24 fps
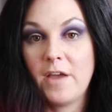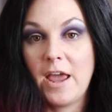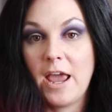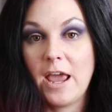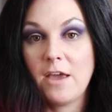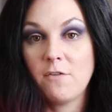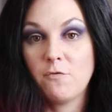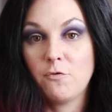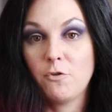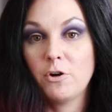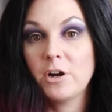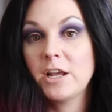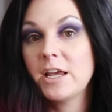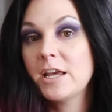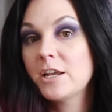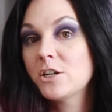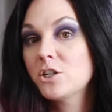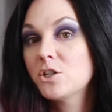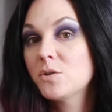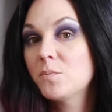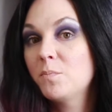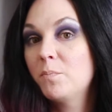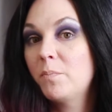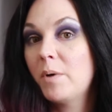a
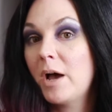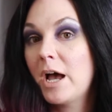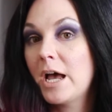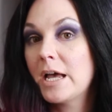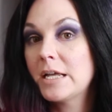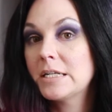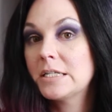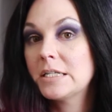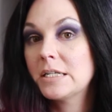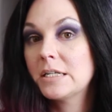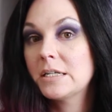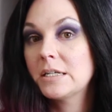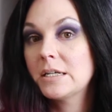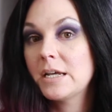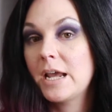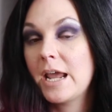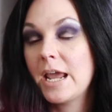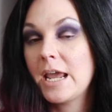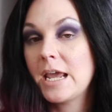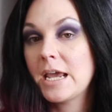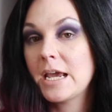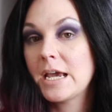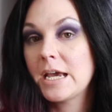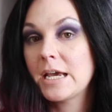40-inch butt,
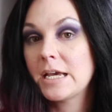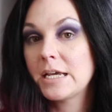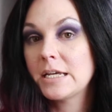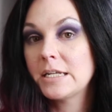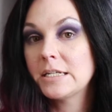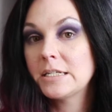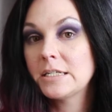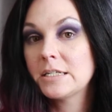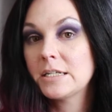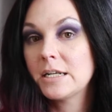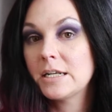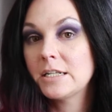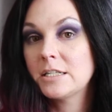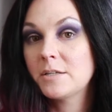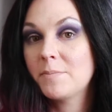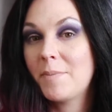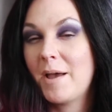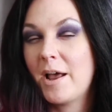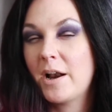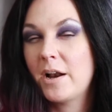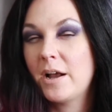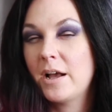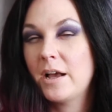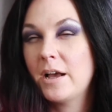and it's
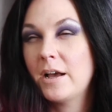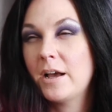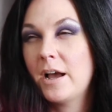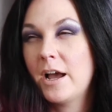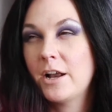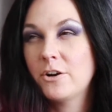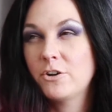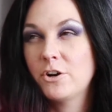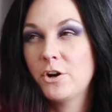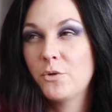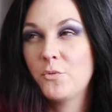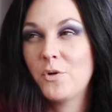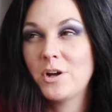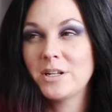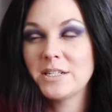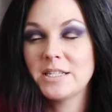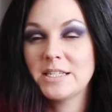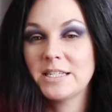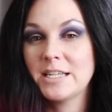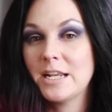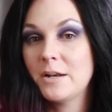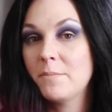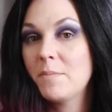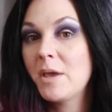about 101
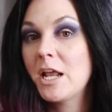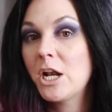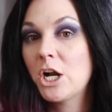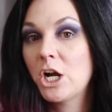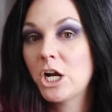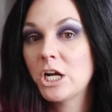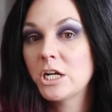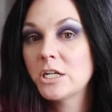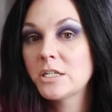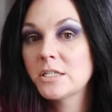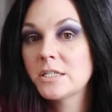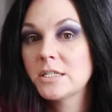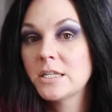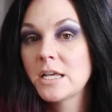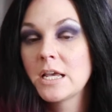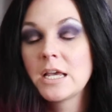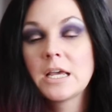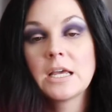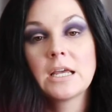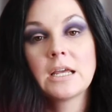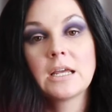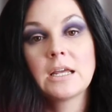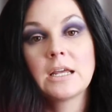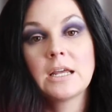centimeters,
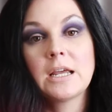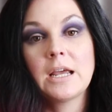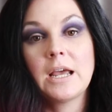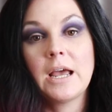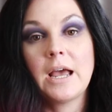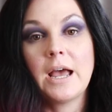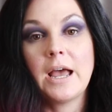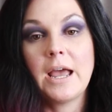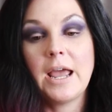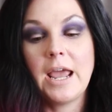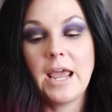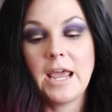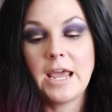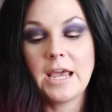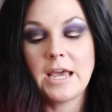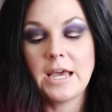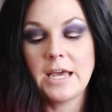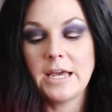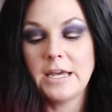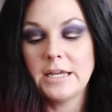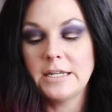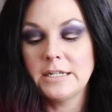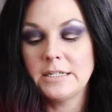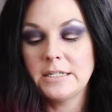
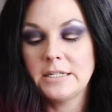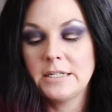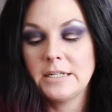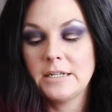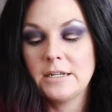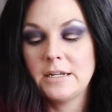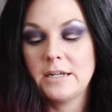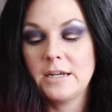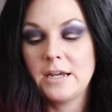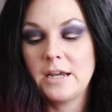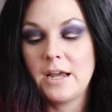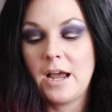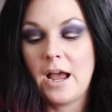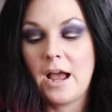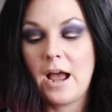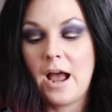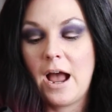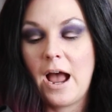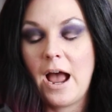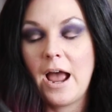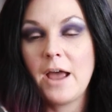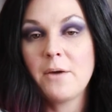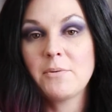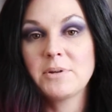and
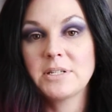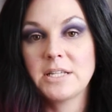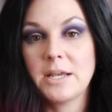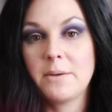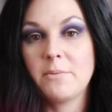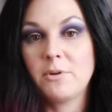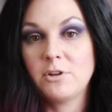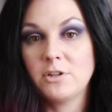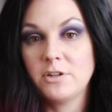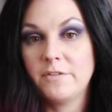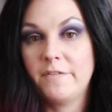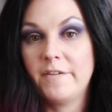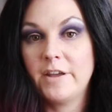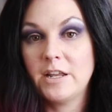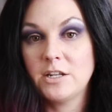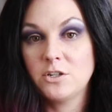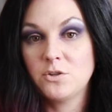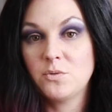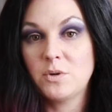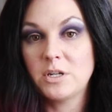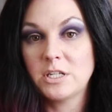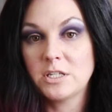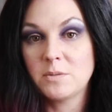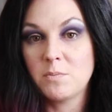I was able to fit
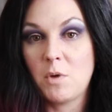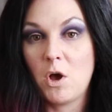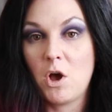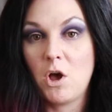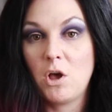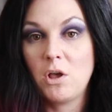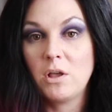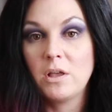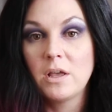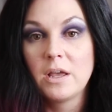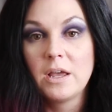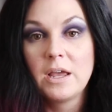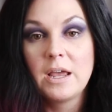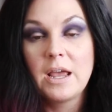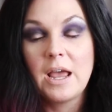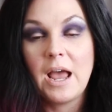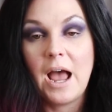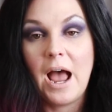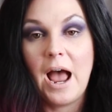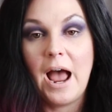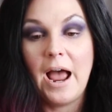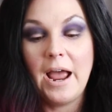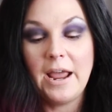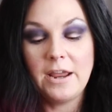into a small.
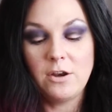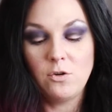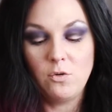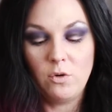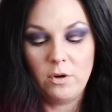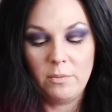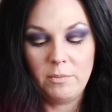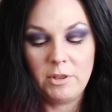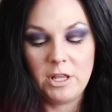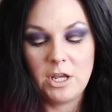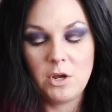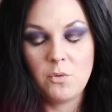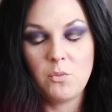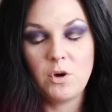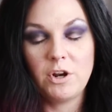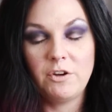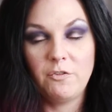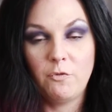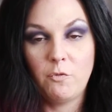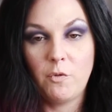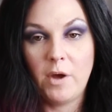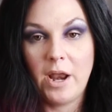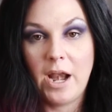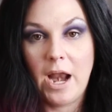I normally would
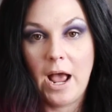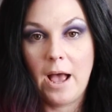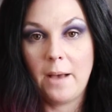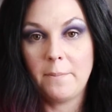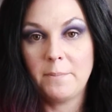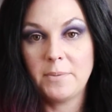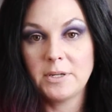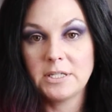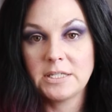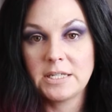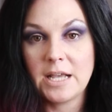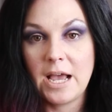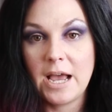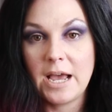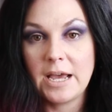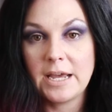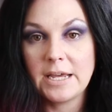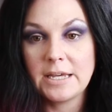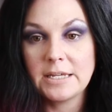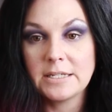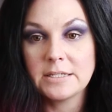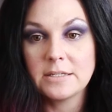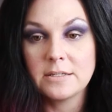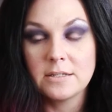have went up a
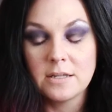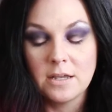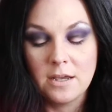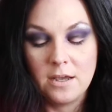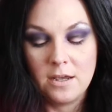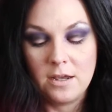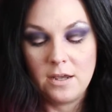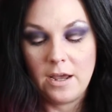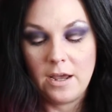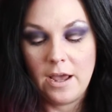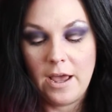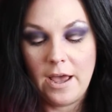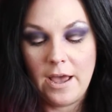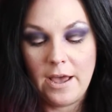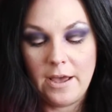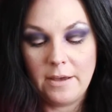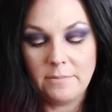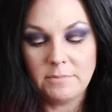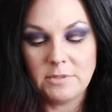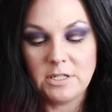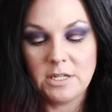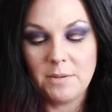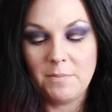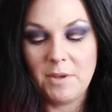size.
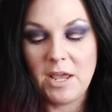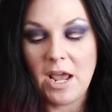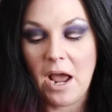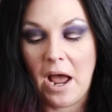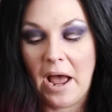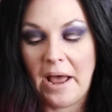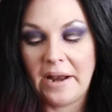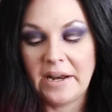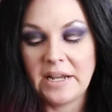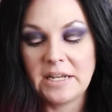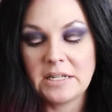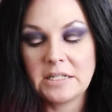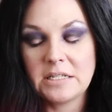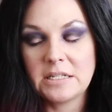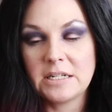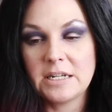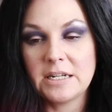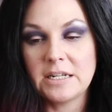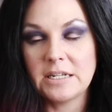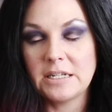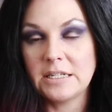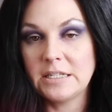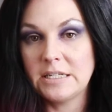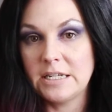To be honest,
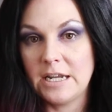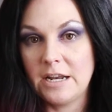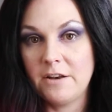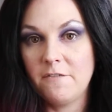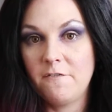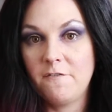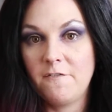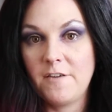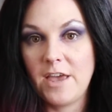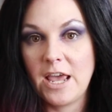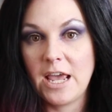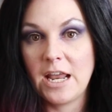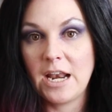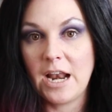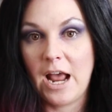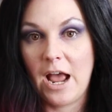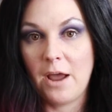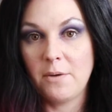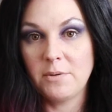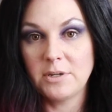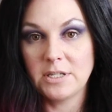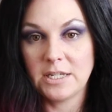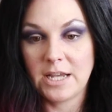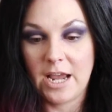it did fit.
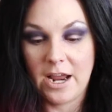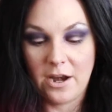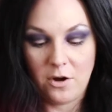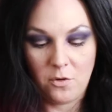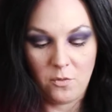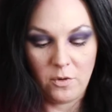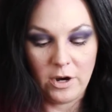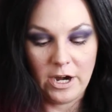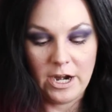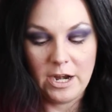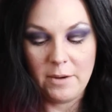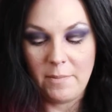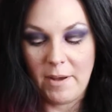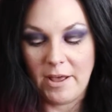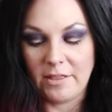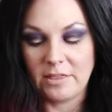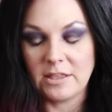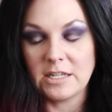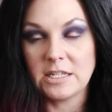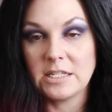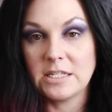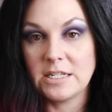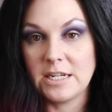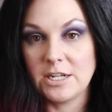I was kind of worried about
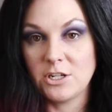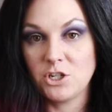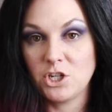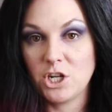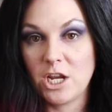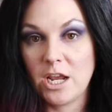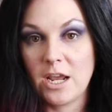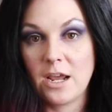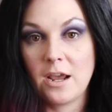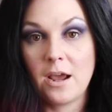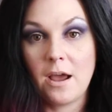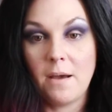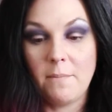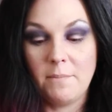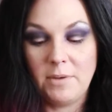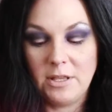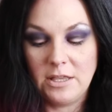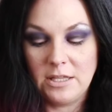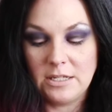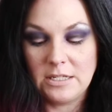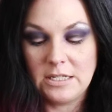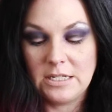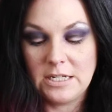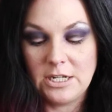the stitching,
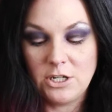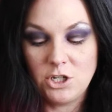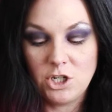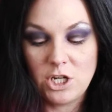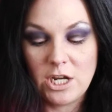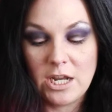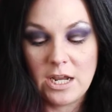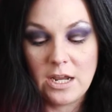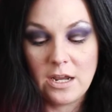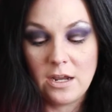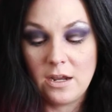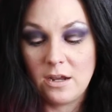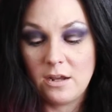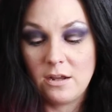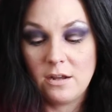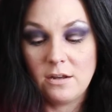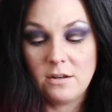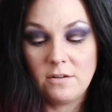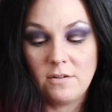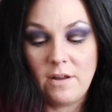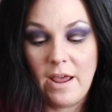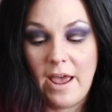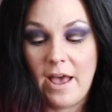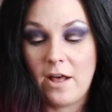but the stitching
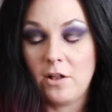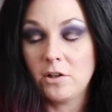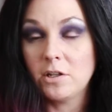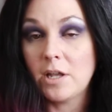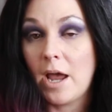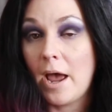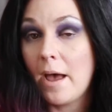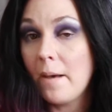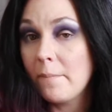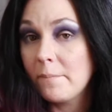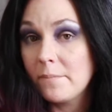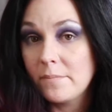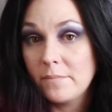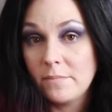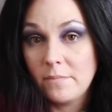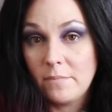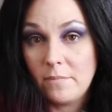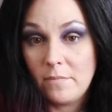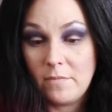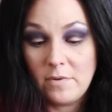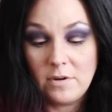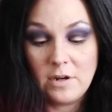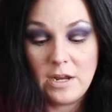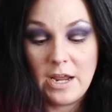held up,
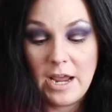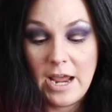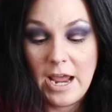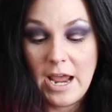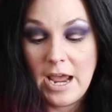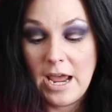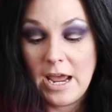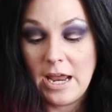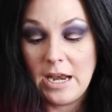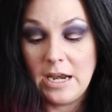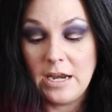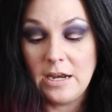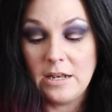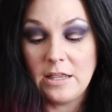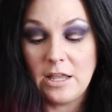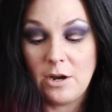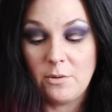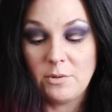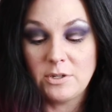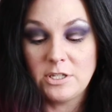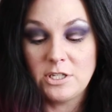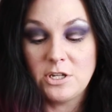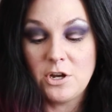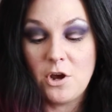and there
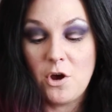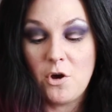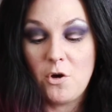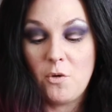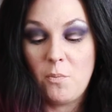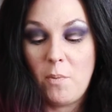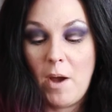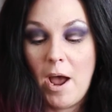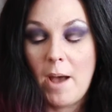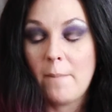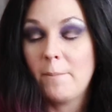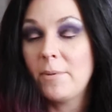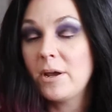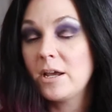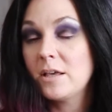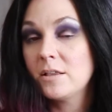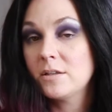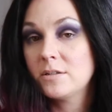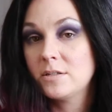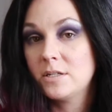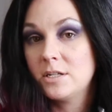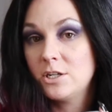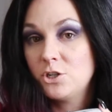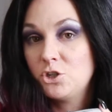was no popping of
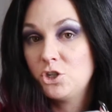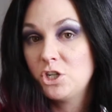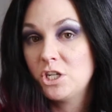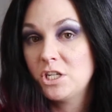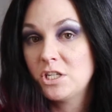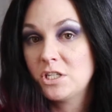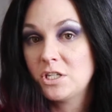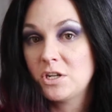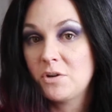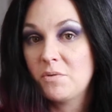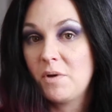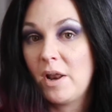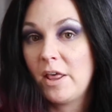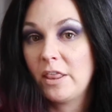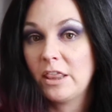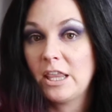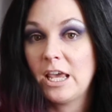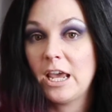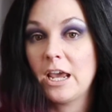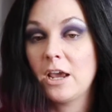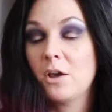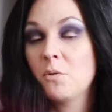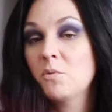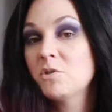the stitches, no
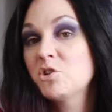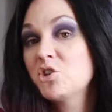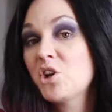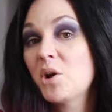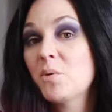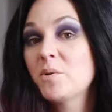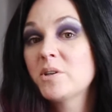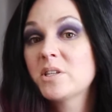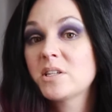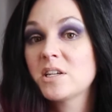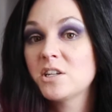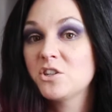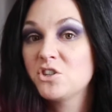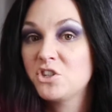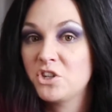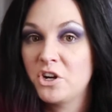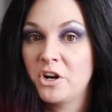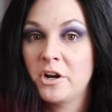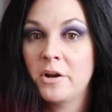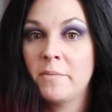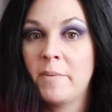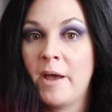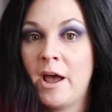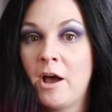nothing, which I was
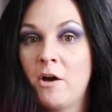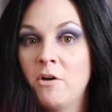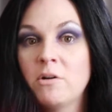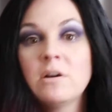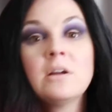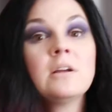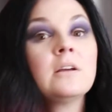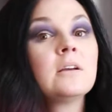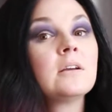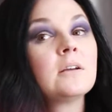concerned about,